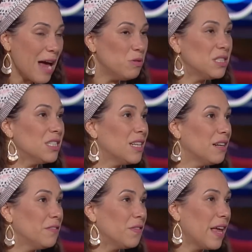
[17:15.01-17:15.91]
I was just on
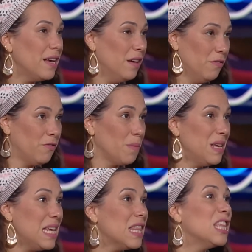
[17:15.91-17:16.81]
a flight from
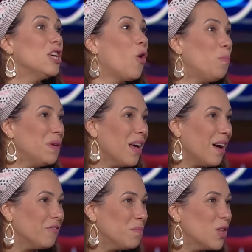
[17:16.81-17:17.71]
Ethiopia,
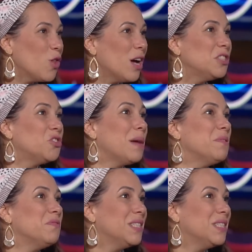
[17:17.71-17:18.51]
from the lost tribe of